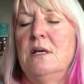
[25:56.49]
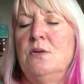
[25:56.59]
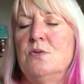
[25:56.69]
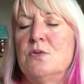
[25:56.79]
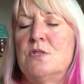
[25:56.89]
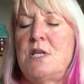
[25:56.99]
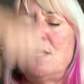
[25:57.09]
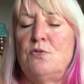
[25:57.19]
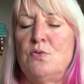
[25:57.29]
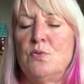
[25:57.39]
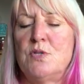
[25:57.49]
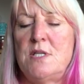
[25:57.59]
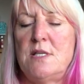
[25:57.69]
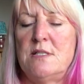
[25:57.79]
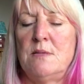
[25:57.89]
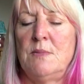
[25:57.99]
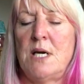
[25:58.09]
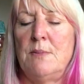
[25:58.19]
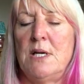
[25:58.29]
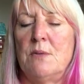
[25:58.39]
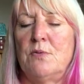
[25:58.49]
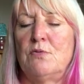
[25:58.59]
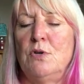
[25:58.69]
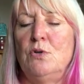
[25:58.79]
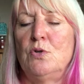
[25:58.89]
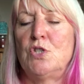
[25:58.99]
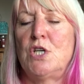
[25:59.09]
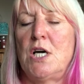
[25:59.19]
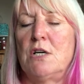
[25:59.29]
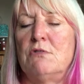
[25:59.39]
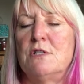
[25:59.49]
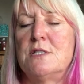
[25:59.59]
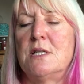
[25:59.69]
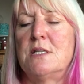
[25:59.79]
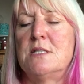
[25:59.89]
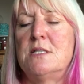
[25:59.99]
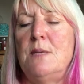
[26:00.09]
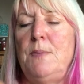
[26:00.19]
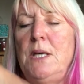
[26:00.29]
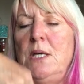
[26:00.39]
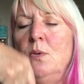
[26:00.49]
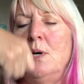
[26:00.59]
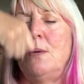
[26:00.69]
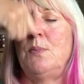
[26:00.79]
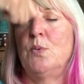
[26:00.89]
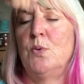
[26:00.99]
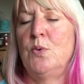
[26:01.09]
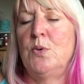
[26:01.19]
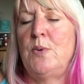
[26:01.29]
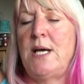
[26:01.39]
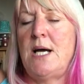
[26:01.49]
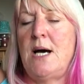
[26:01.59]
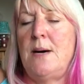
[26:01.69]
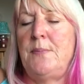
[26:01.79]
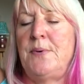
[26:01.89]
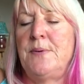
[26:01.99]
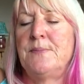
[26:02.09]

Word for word: your central system coming up through your chakras that are zipping you up all the way up.